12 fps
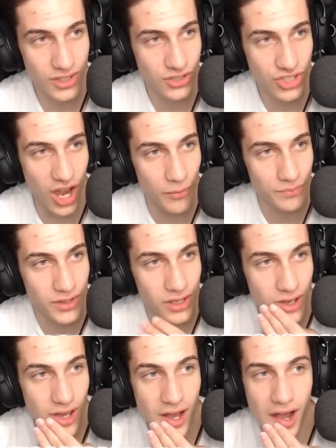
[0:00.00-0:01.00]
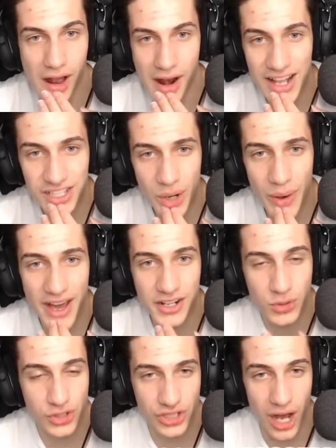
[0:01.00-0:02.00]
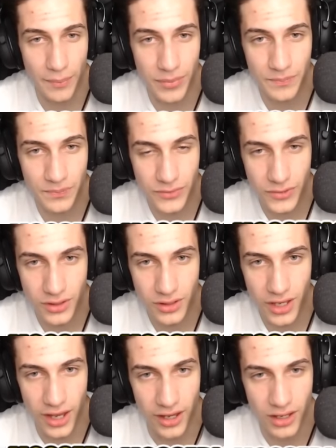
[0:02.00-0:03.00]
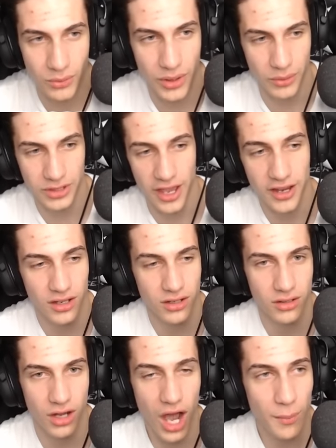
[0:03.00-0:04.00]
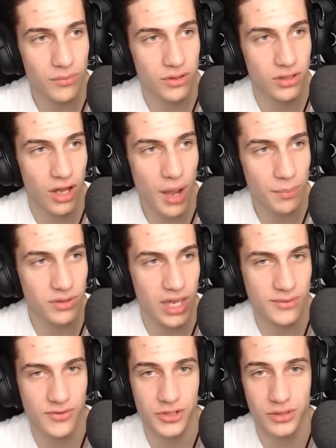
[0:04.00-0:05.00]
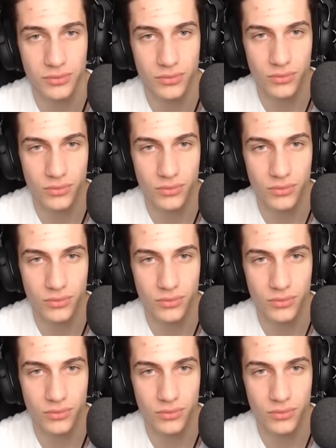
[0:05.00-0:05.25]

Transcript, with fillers: So, Let's go ahead and switch it up. Eh, wait, what the heck? Up, up, game's frozen.